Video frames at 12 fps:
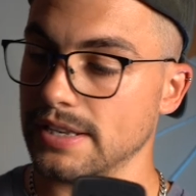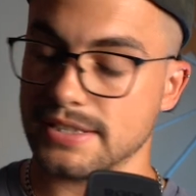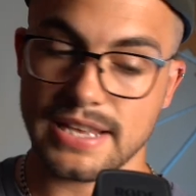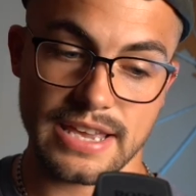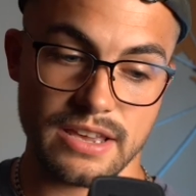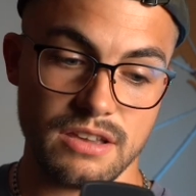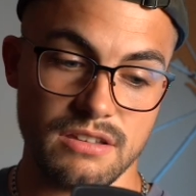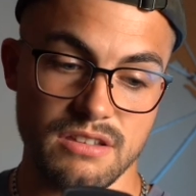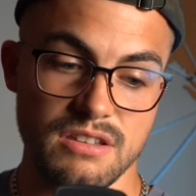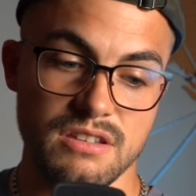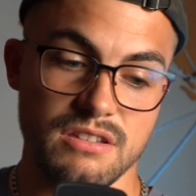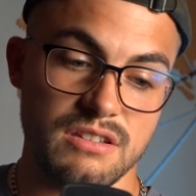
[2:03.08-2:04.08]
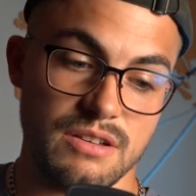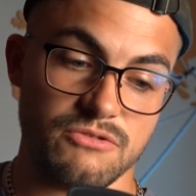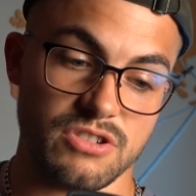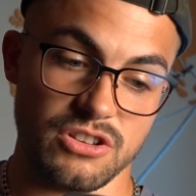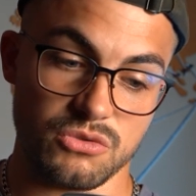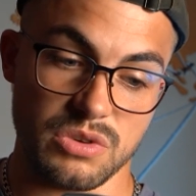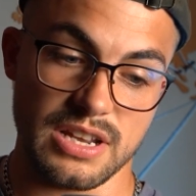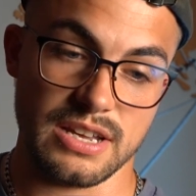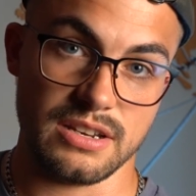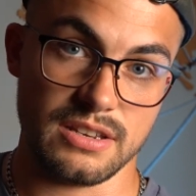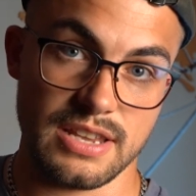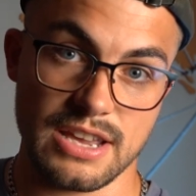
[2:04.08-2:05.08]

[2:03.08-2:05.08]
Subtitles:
is I'm trying this one-handed.